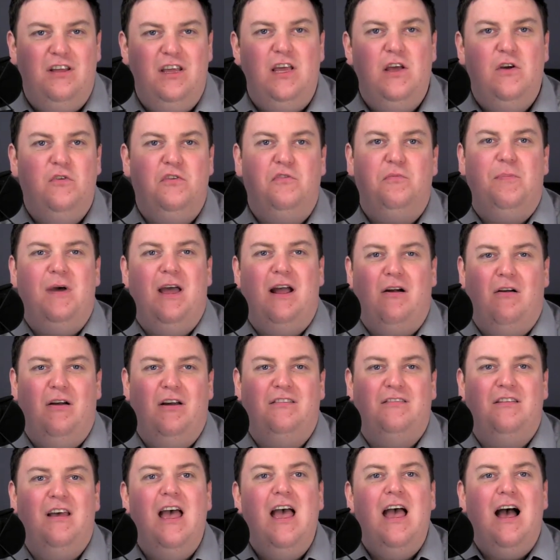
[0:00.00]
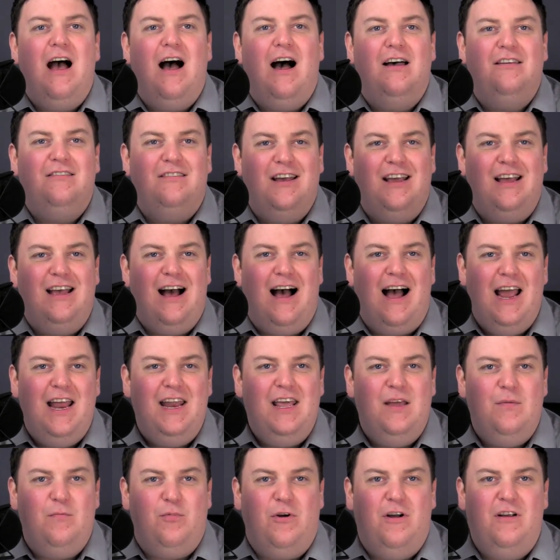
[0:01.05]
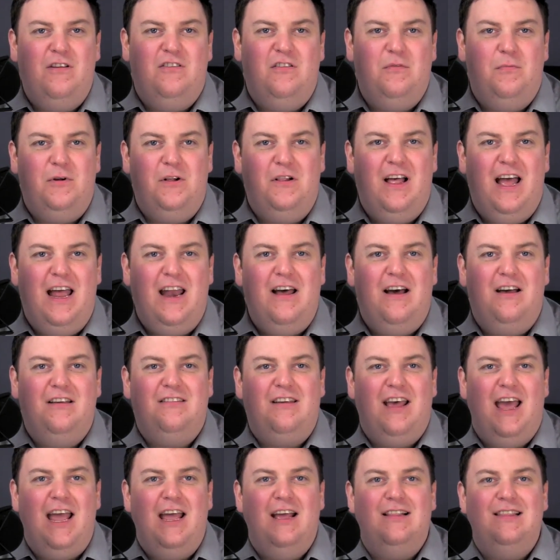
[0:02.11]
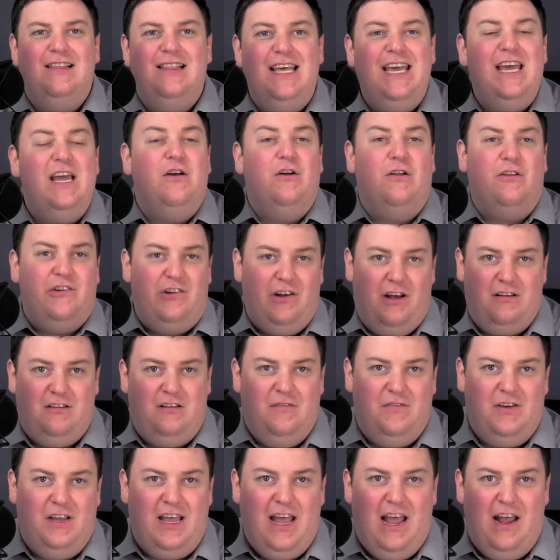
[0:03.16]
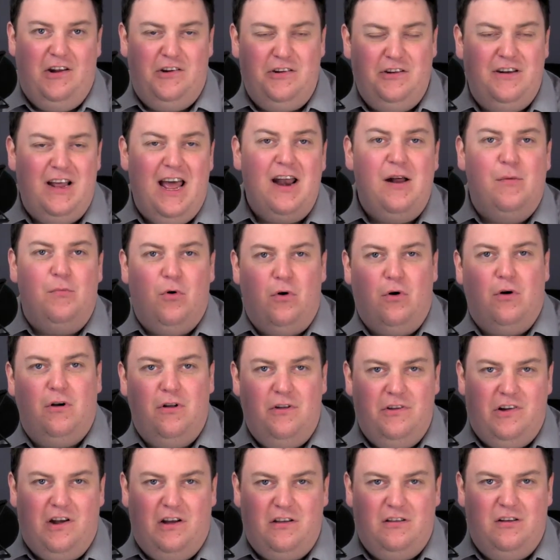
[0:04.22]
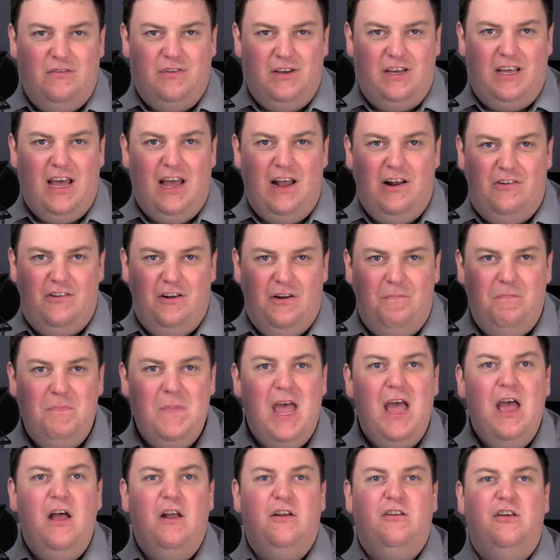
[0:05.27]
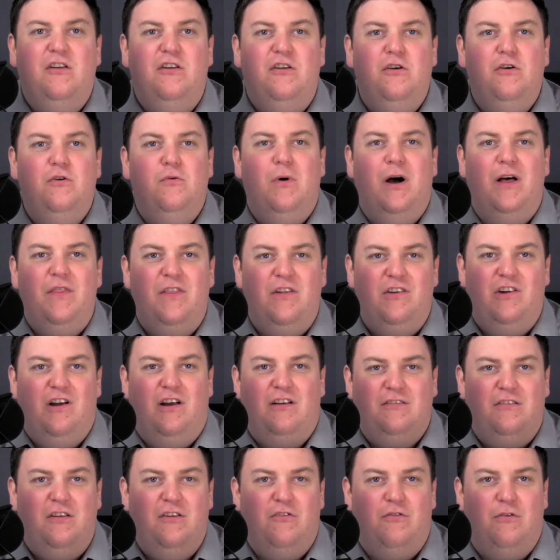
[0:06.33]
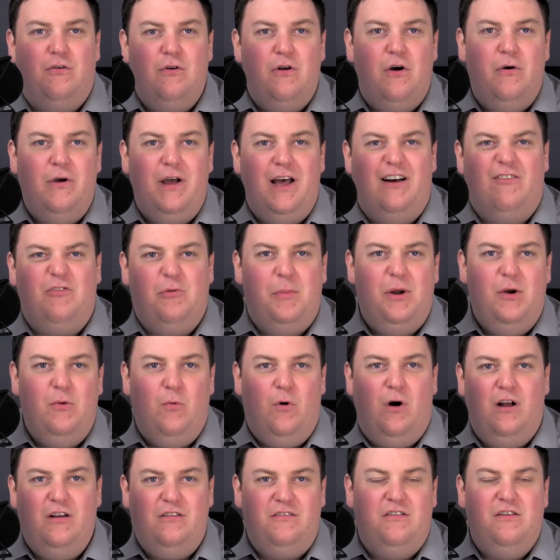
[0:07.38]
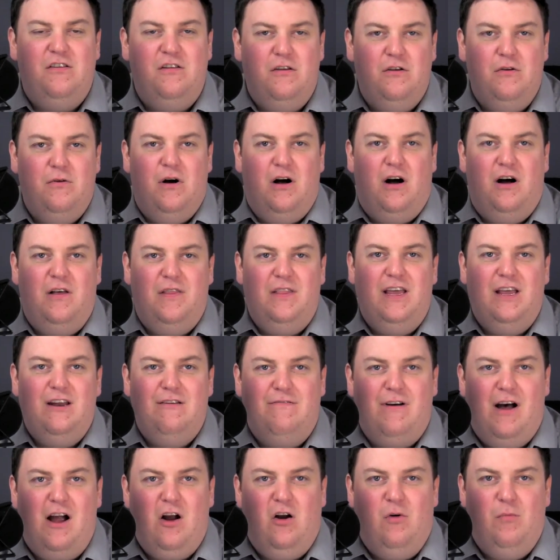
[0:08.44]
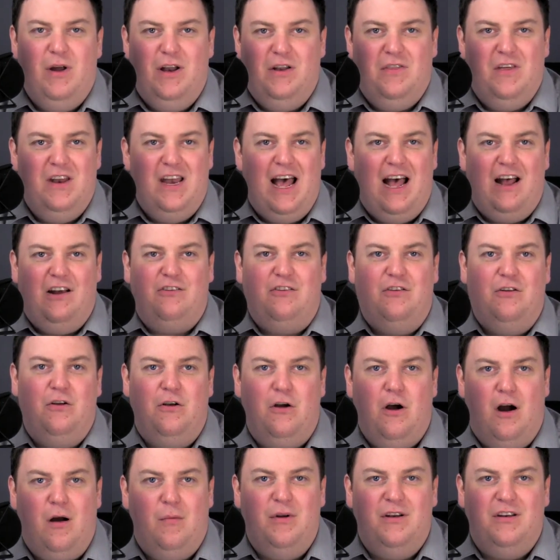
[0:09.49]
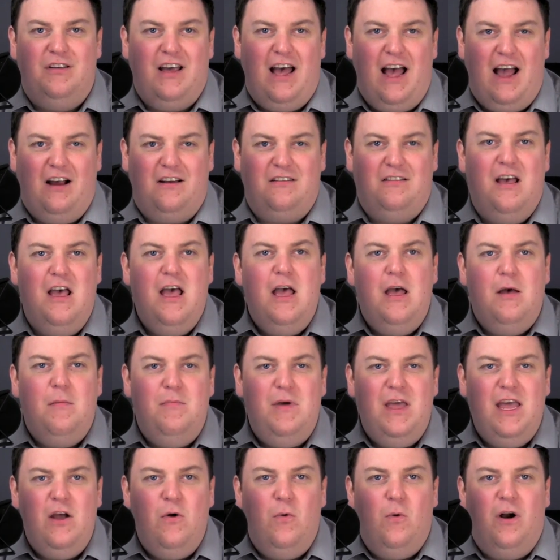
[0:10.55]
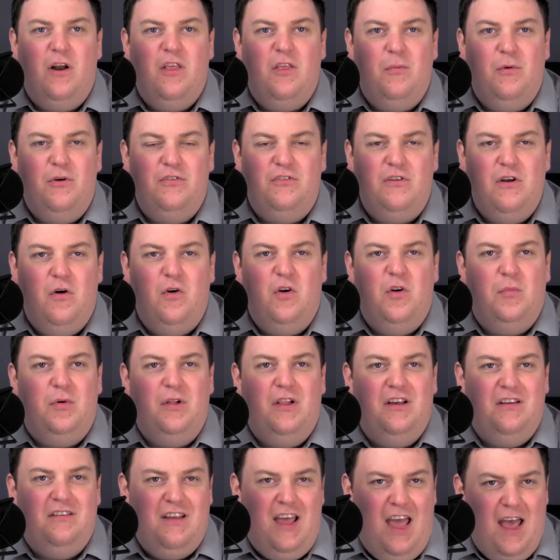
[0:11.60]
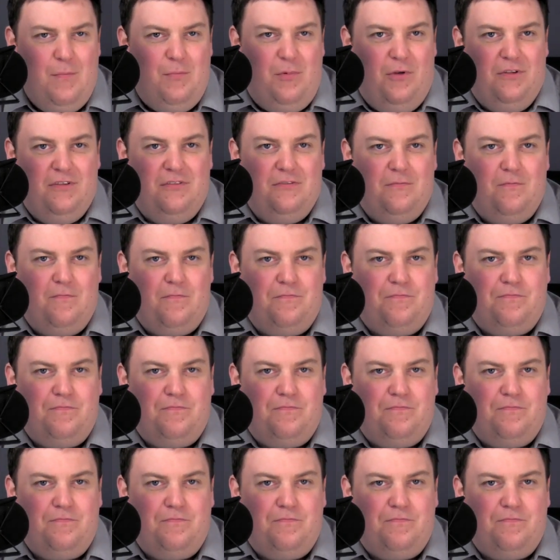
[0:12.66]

to use Paris as a guiding principle and as a legal justification and a moral justification to do what the Justin Trudeau government wants to do on the environment, the national carbon tax being one of the most notable examples.